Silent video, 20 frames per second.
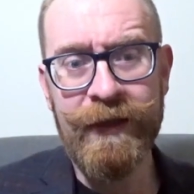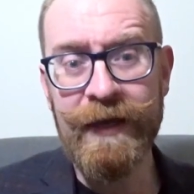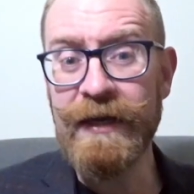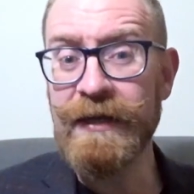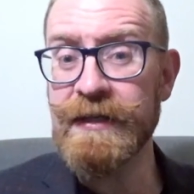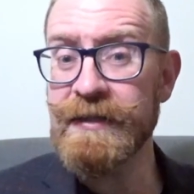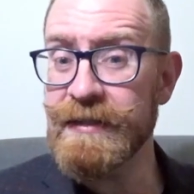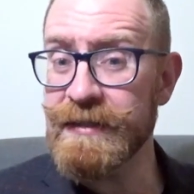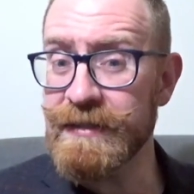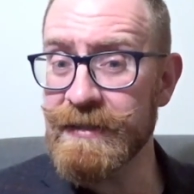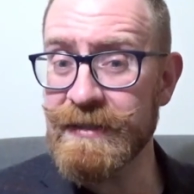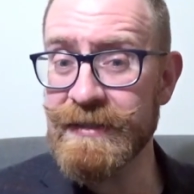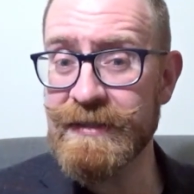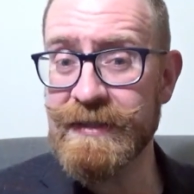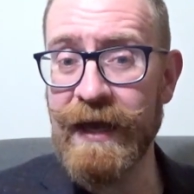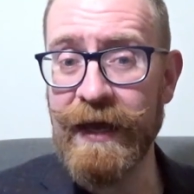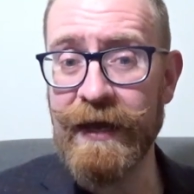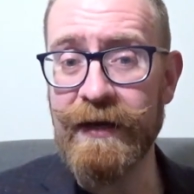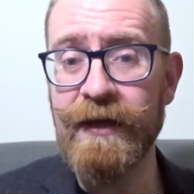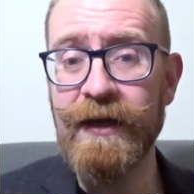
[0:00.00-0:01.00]
It is
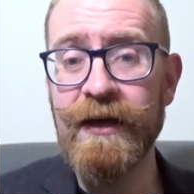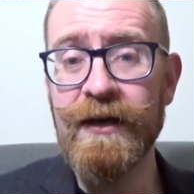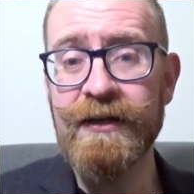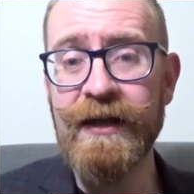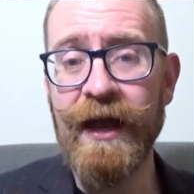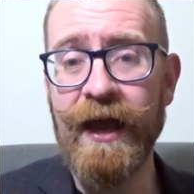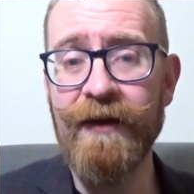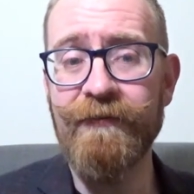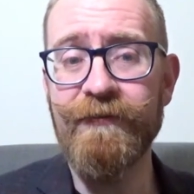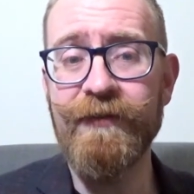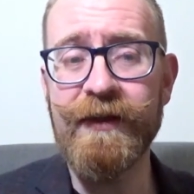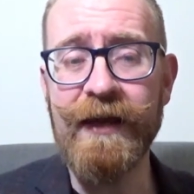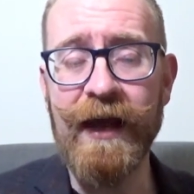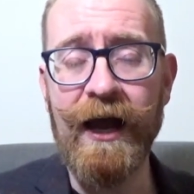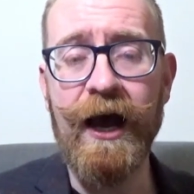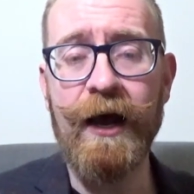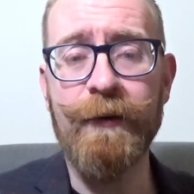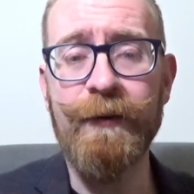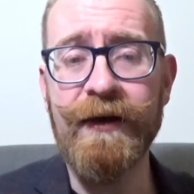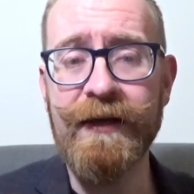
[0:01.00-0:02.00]
instead to have the
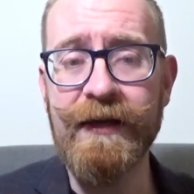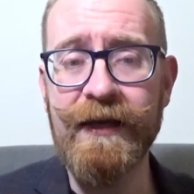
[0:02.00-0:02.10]
armour